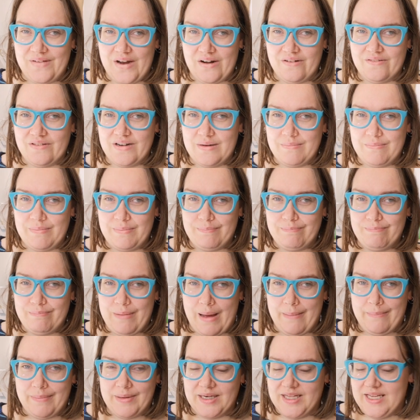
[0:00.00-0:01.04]
very
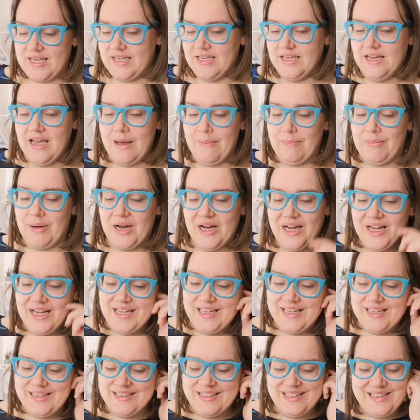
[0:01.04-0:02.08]
babbly, but
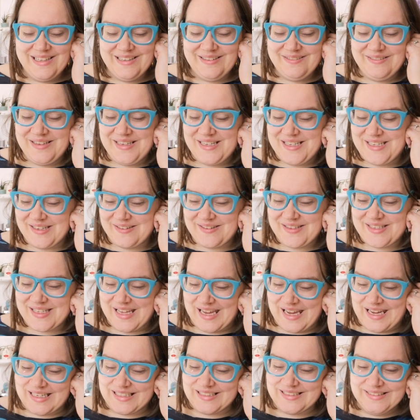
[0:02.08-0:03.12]
we shall
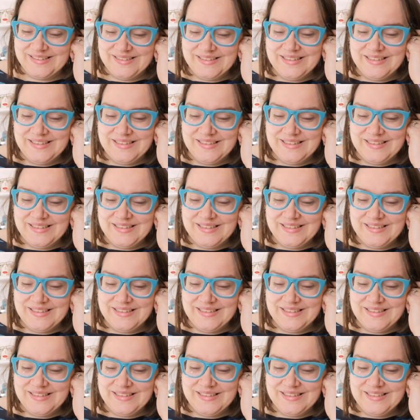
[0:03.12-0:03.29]
see.